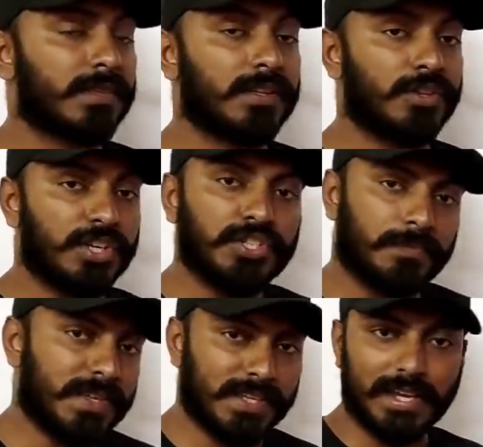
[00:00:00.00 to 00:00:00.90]
you need to
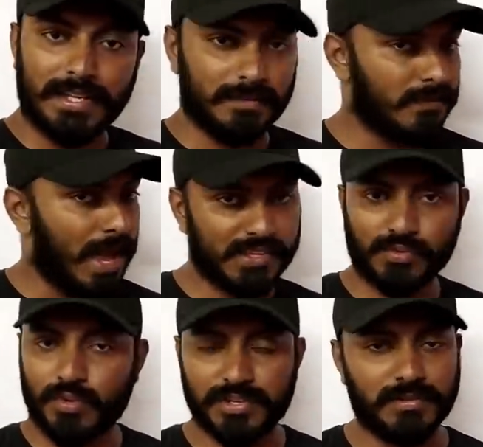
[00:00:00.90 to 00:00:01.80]
basically ask
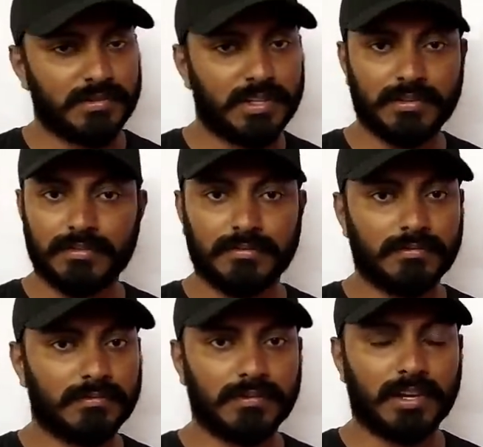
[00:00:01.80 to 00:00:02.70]
questions and
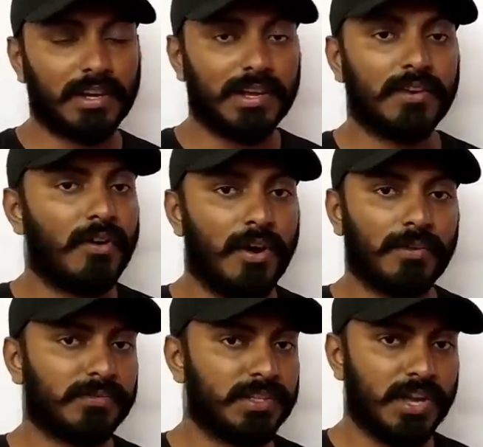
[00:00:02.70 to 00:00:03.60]
clear all
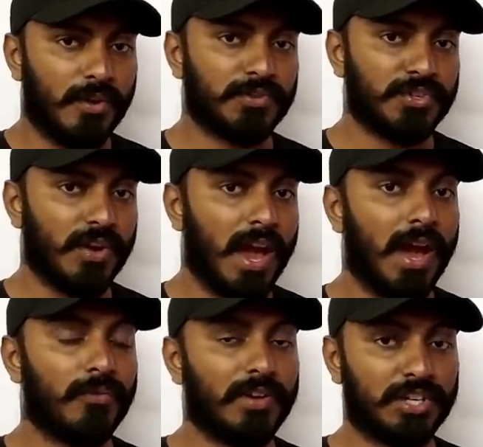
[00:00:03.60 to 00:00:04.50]
of the doubts you
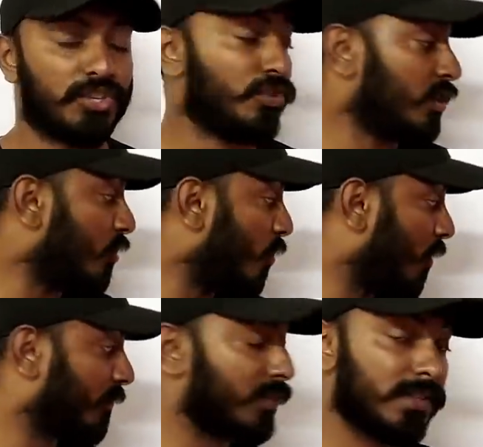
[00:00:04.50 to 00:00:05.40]
have related to the goal
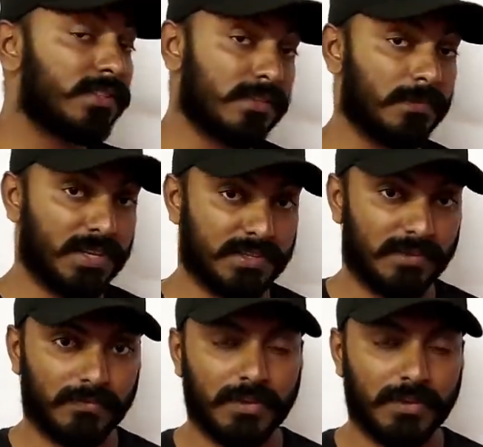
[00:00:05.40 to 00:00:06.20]
of the system itself.